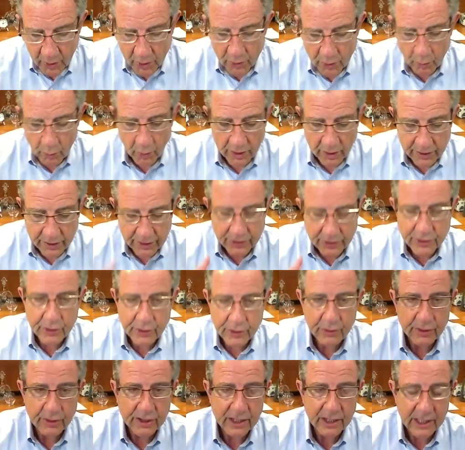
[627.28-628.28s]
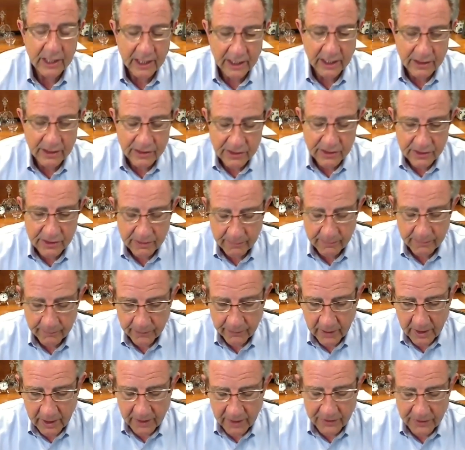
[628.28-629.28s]
What are the two things
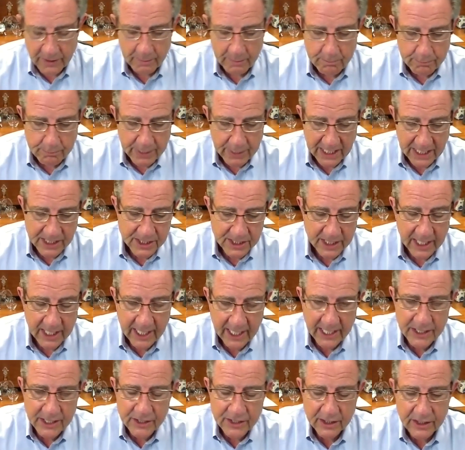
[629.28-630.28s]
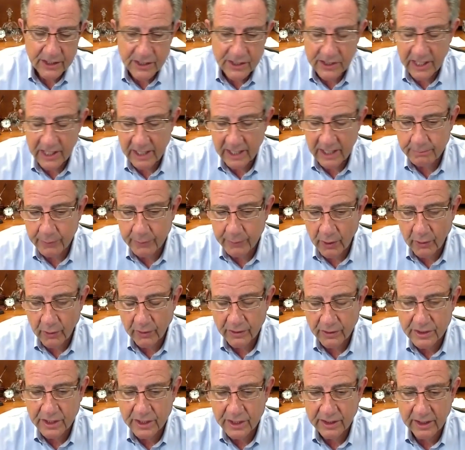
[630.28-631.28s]
the best agents and
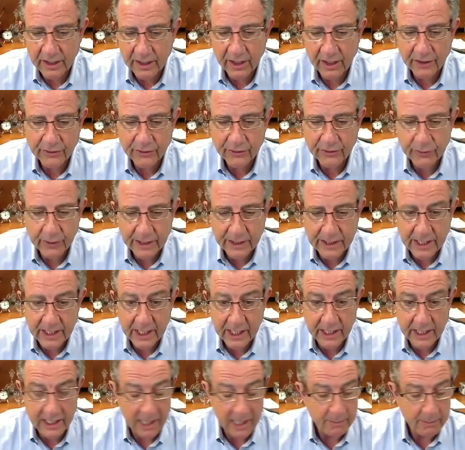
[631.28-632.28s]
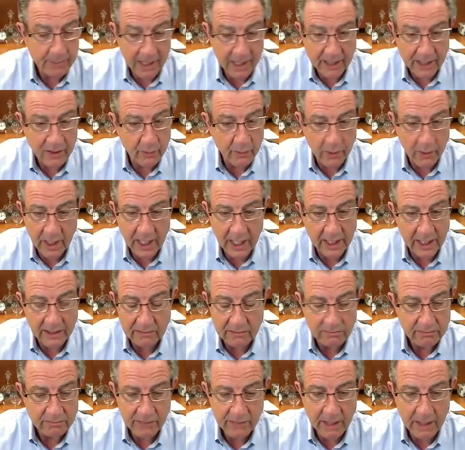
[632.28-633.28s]
brokers in the country did? And by the way,
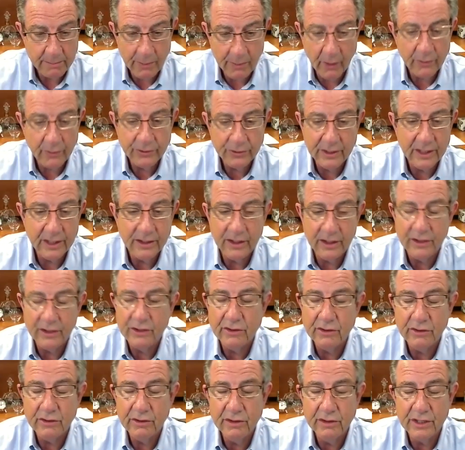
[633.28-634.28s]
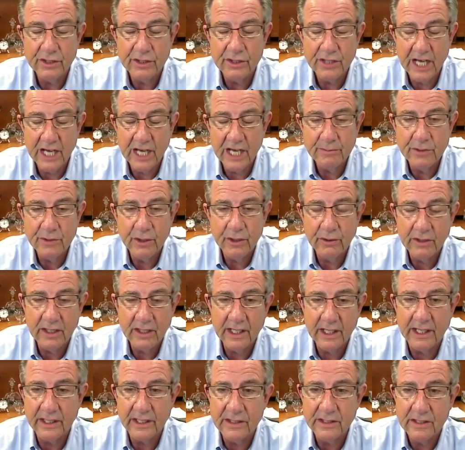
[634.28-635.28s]
they both did the same two
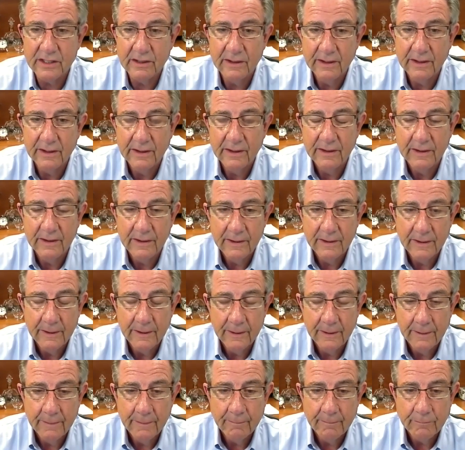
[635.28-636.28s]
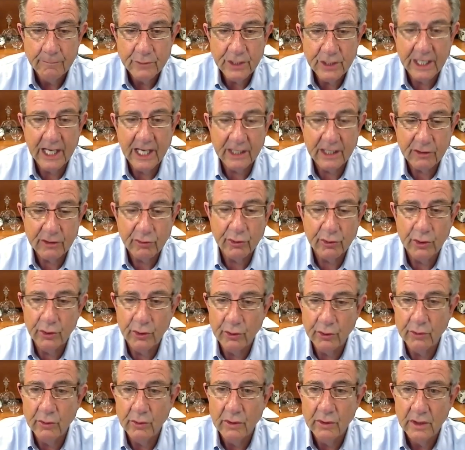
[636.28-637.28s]
things to get
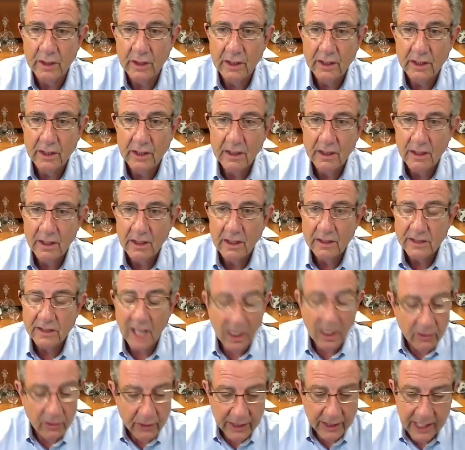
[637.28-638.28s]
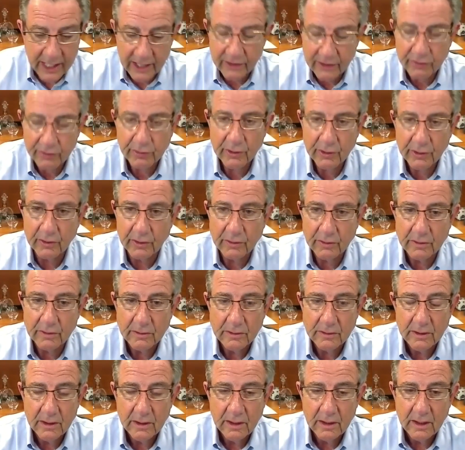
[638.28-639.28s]
through, not only get through,
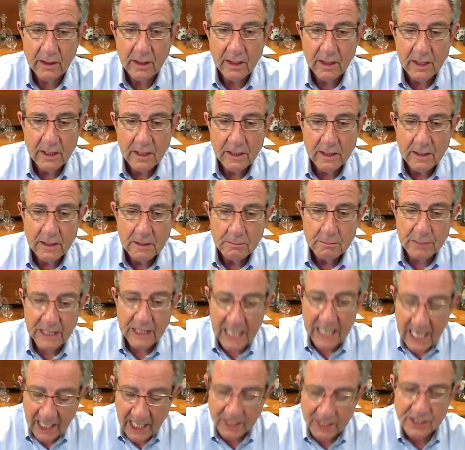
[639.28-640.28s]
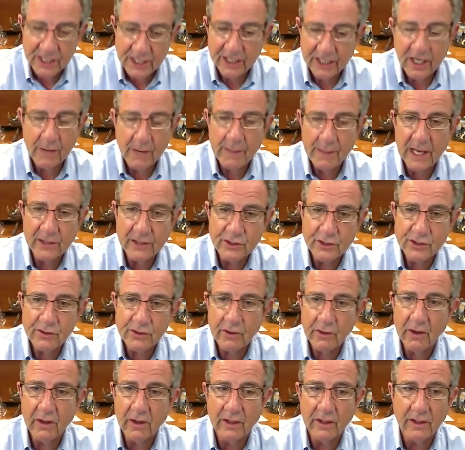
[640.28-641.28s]
but actually come out
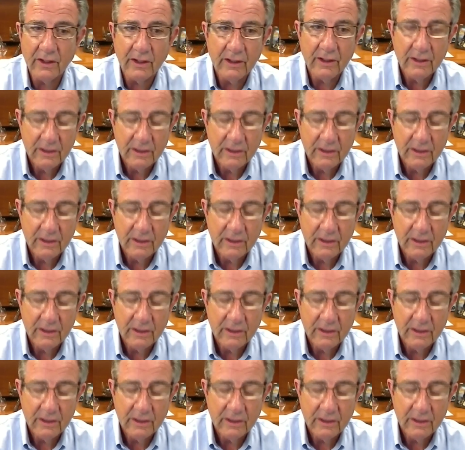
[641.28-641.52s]
stronger.